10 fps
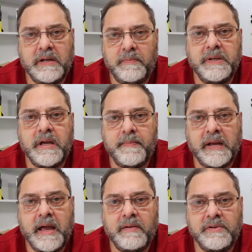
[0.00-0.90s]
It'll be
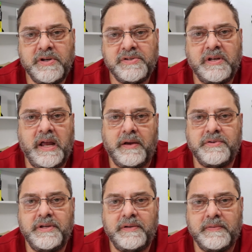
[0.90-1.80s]
coming out in just a day or
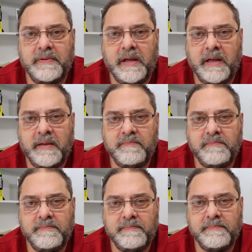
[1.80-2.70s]
two.
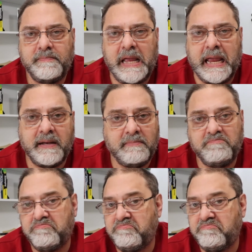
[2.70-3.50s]
And